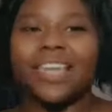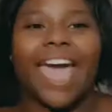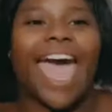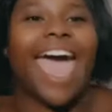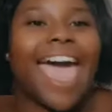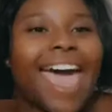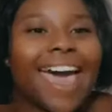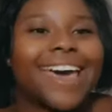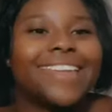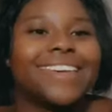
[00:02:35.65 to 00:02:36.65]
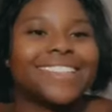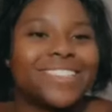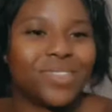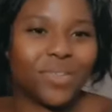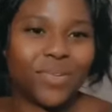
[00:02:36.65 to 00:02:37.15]
add
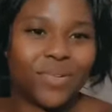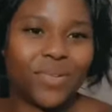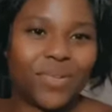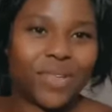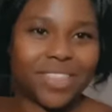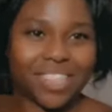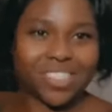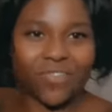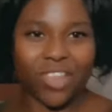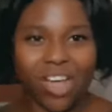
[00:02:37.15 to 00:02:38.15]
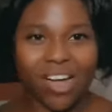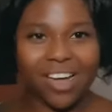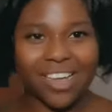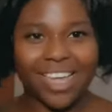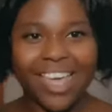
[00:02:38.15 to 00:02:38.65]
to this vlog